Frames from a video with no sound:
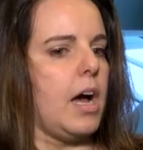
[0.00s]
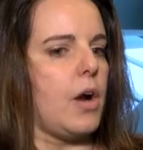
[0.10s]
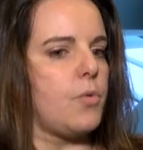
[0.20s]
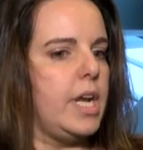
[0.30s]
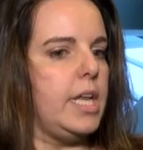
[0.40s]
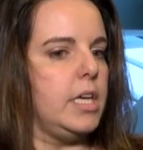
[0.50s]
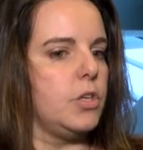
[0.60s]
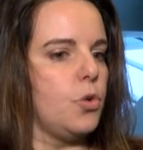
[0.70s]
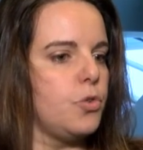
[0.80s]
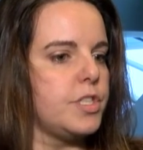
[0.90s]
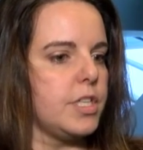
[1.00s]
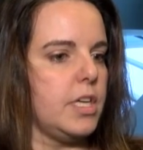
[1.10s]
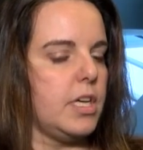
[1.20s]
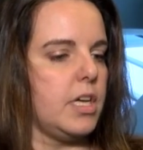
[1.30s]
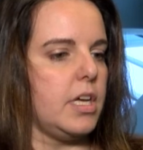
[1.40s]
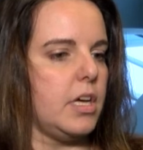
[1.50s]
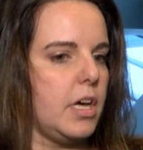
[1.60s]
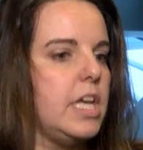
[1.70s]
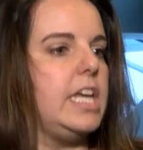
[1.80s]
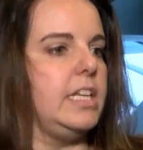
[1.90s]
really good
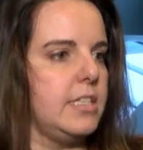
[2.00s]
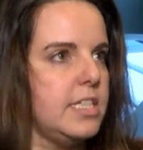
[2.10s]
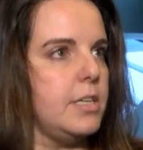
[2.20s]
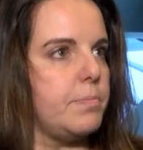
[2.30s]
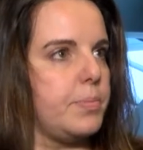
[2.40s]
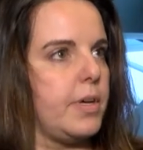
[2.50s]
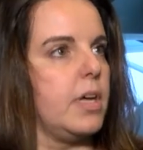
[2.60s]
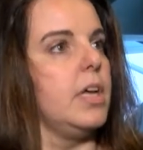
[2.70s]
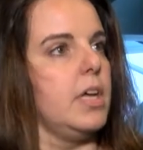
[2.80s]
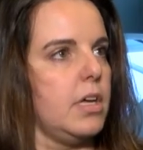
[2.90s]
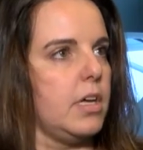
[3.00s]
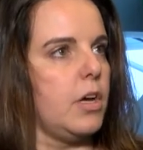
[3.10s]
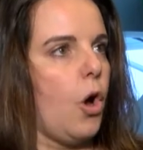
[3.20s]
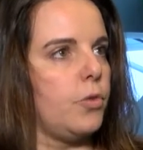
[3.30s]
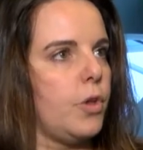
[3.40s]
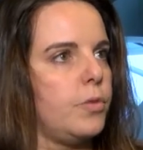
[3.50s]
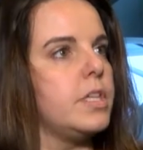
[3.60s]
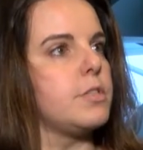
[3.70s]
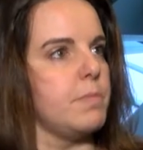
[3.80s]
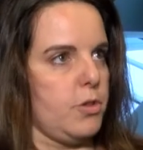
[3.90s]
in-depth on
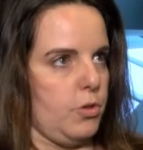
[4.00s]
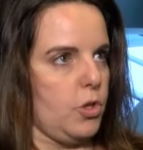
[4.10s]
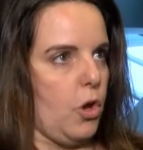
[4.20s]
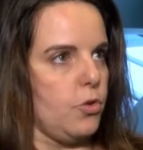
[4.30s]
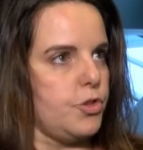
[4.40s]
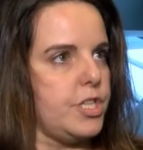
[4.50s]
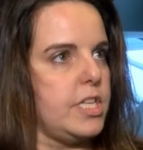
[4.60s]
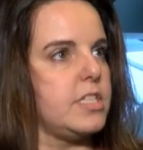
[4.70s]
this methodology.